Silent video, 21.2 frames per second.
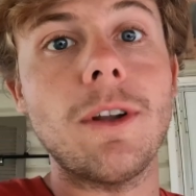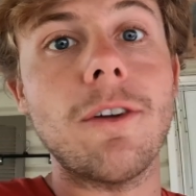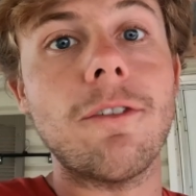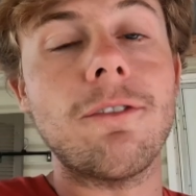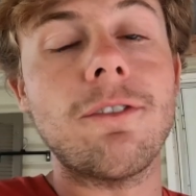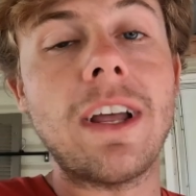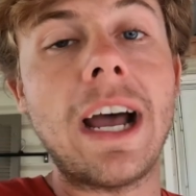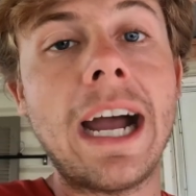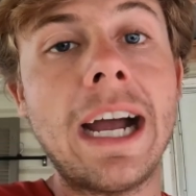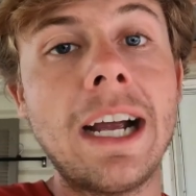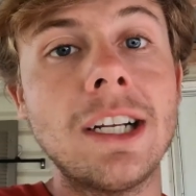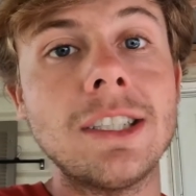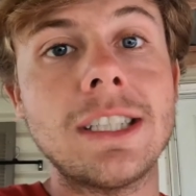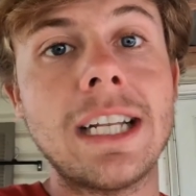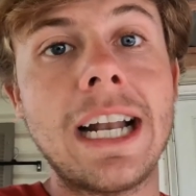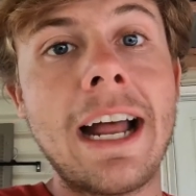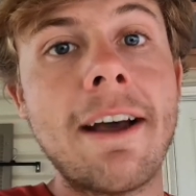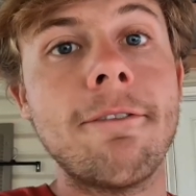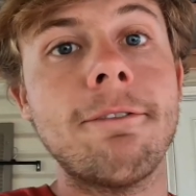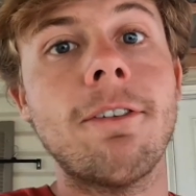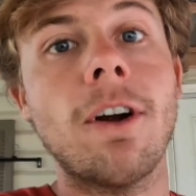were the tires
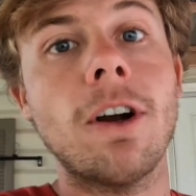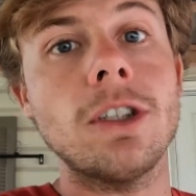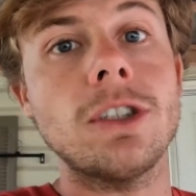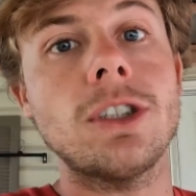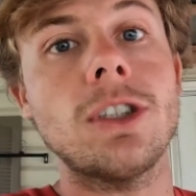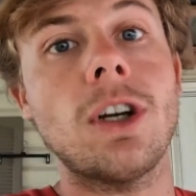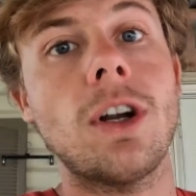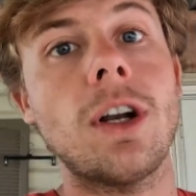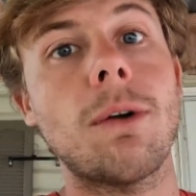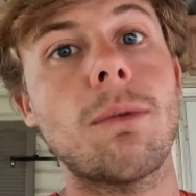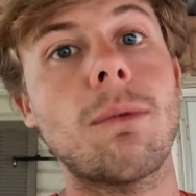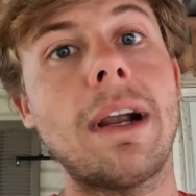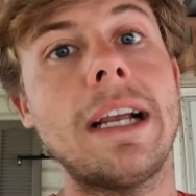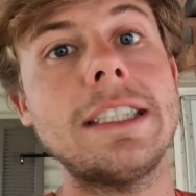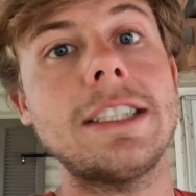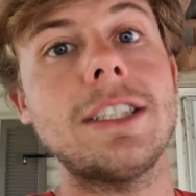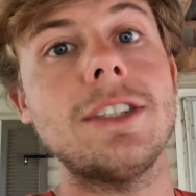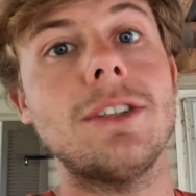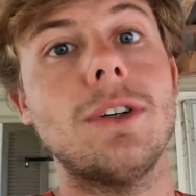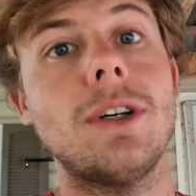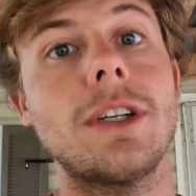that I first started
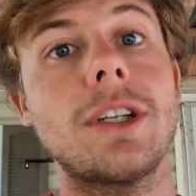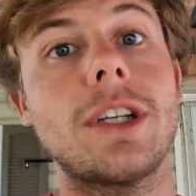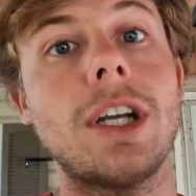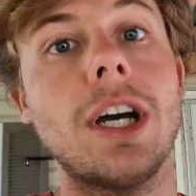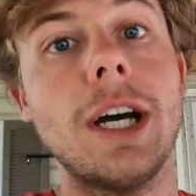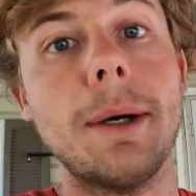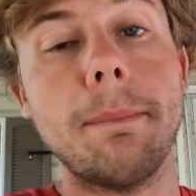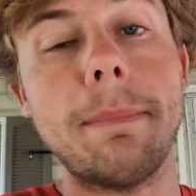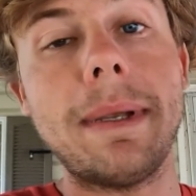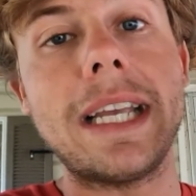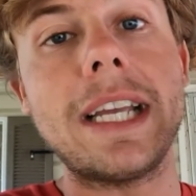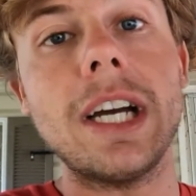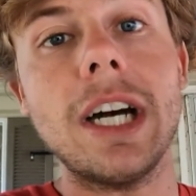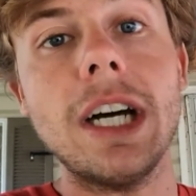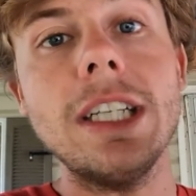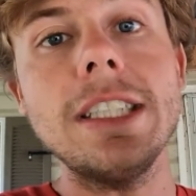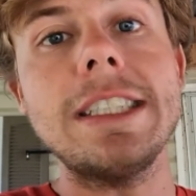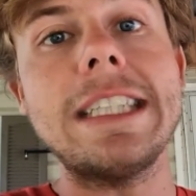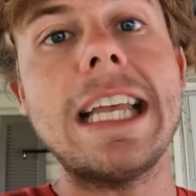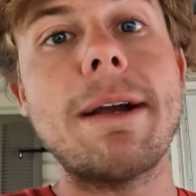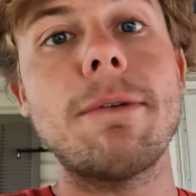racing on
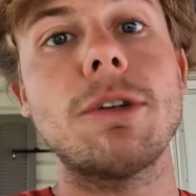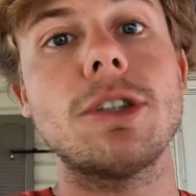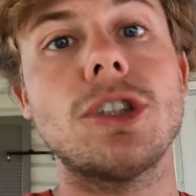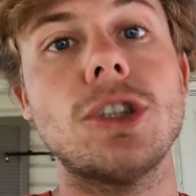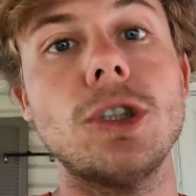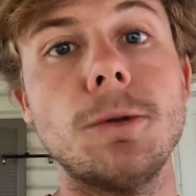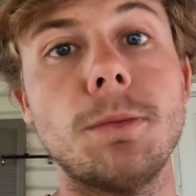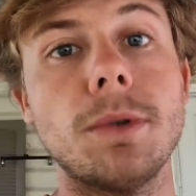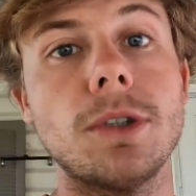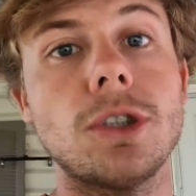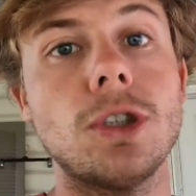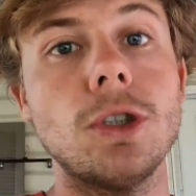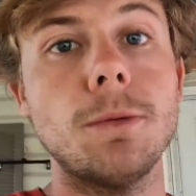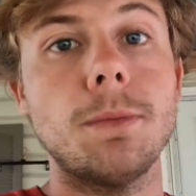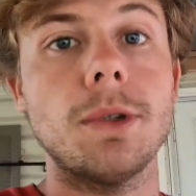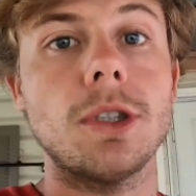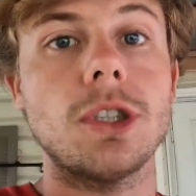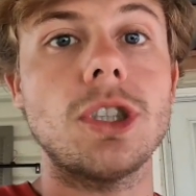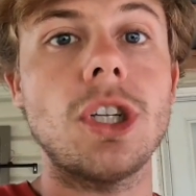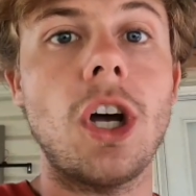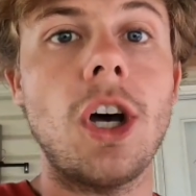because they were super
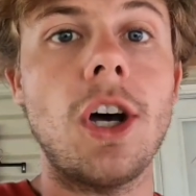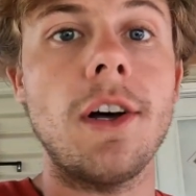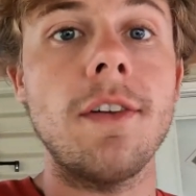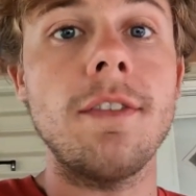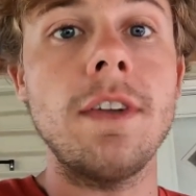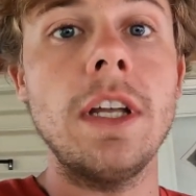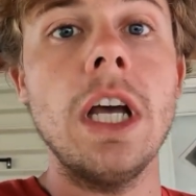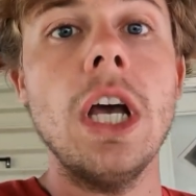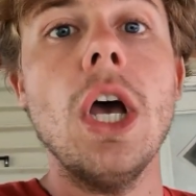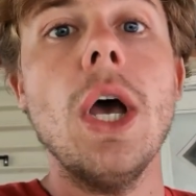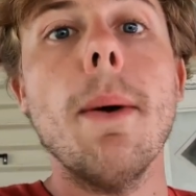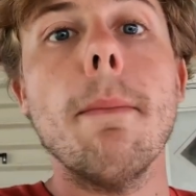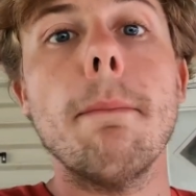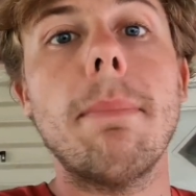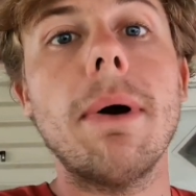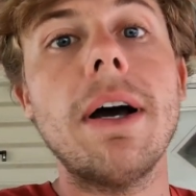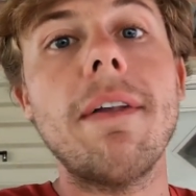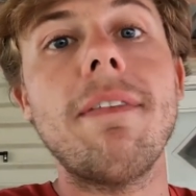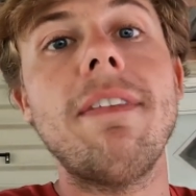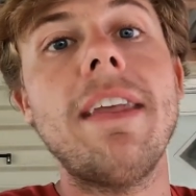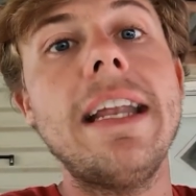soft.
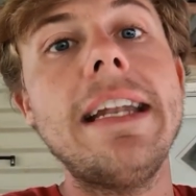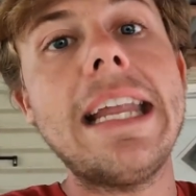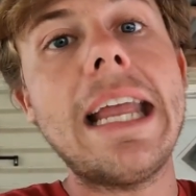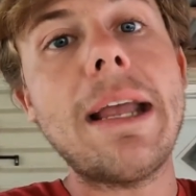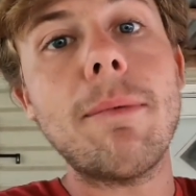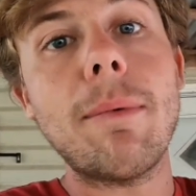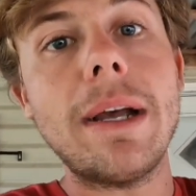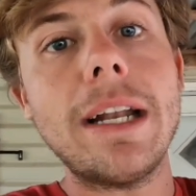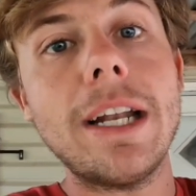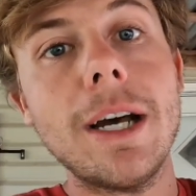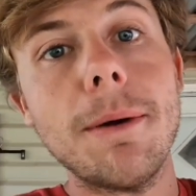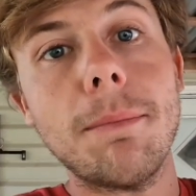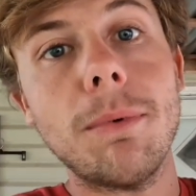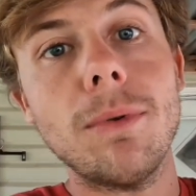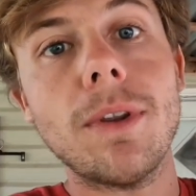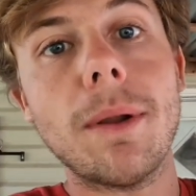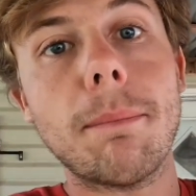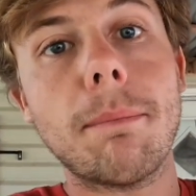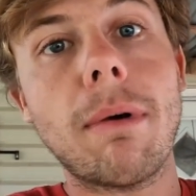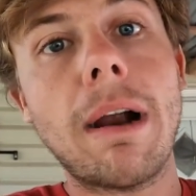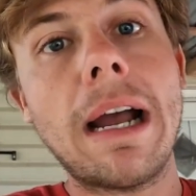But then they went up
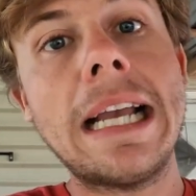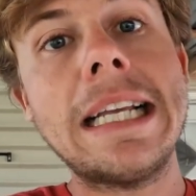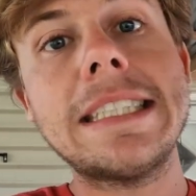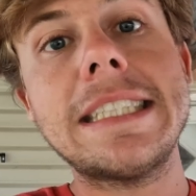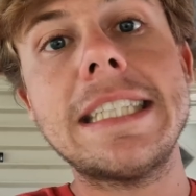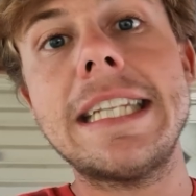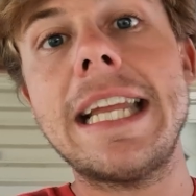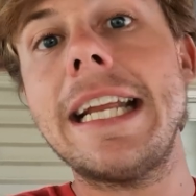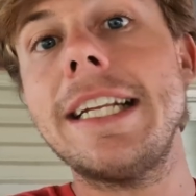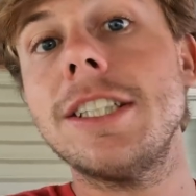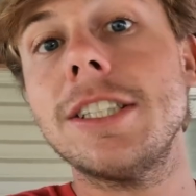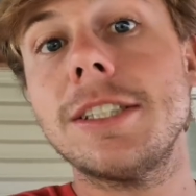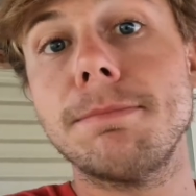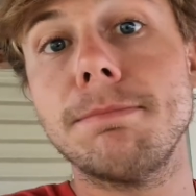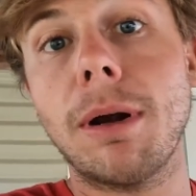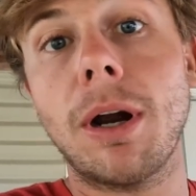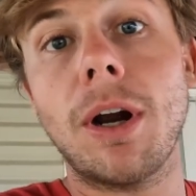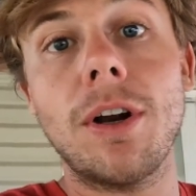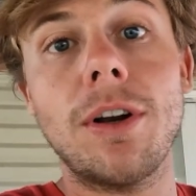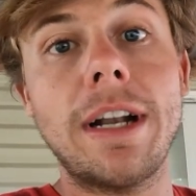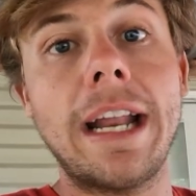on the price and they just
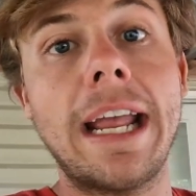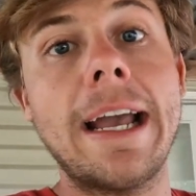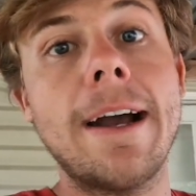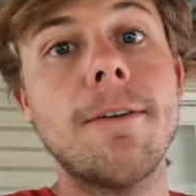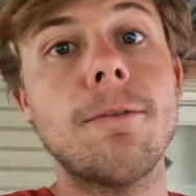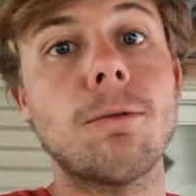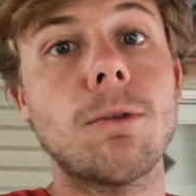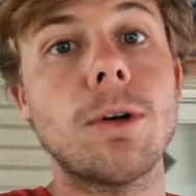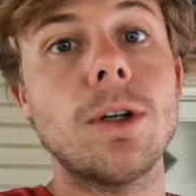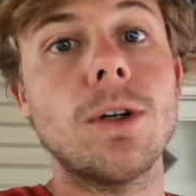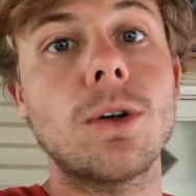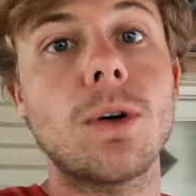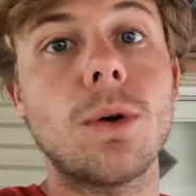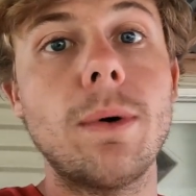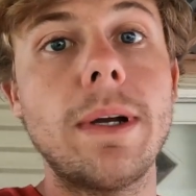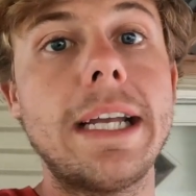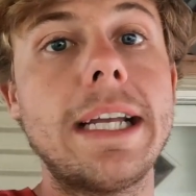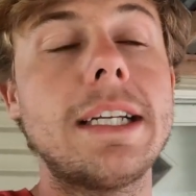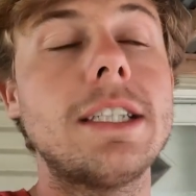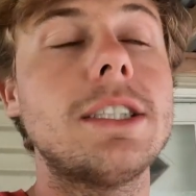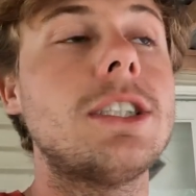burned down real
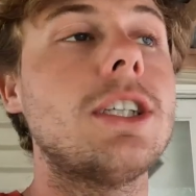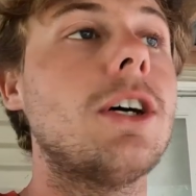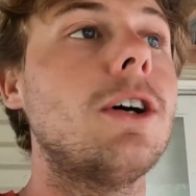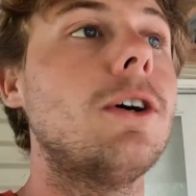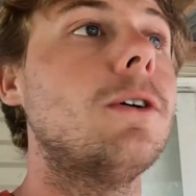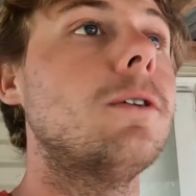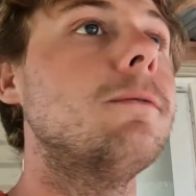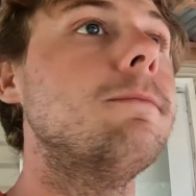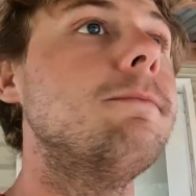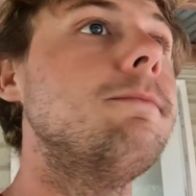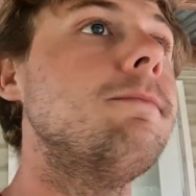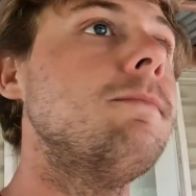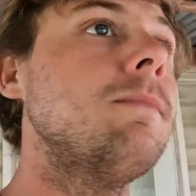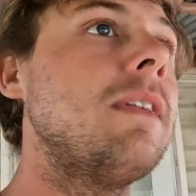quick. So